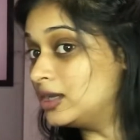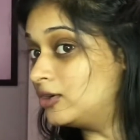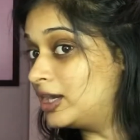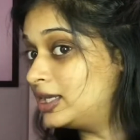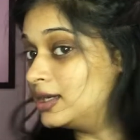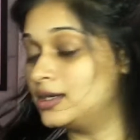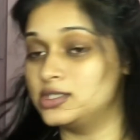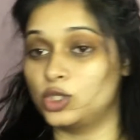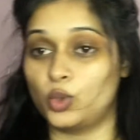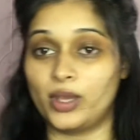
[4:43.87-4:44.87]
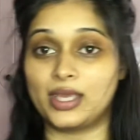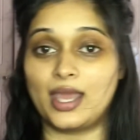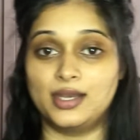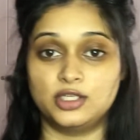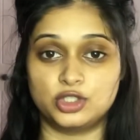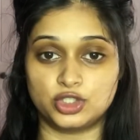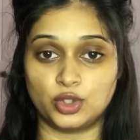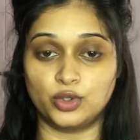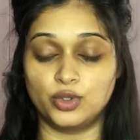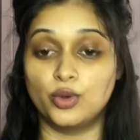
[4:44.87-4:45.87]
right here is a quick edit to show
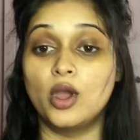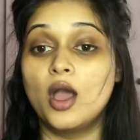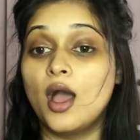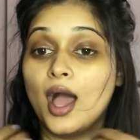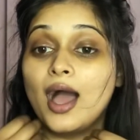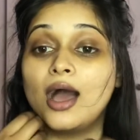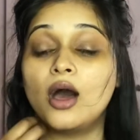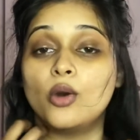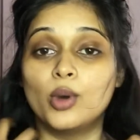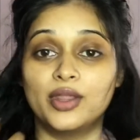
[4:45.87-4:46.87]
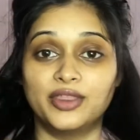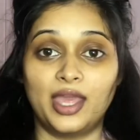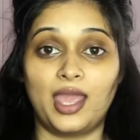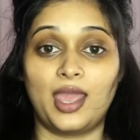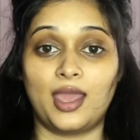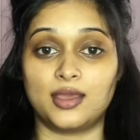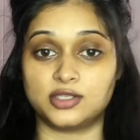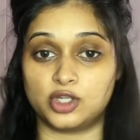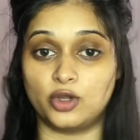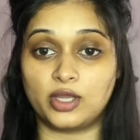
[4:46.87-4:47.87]
you how the hair is
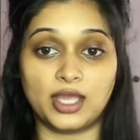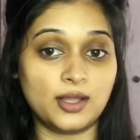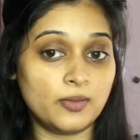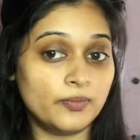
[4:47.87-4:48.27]
looking.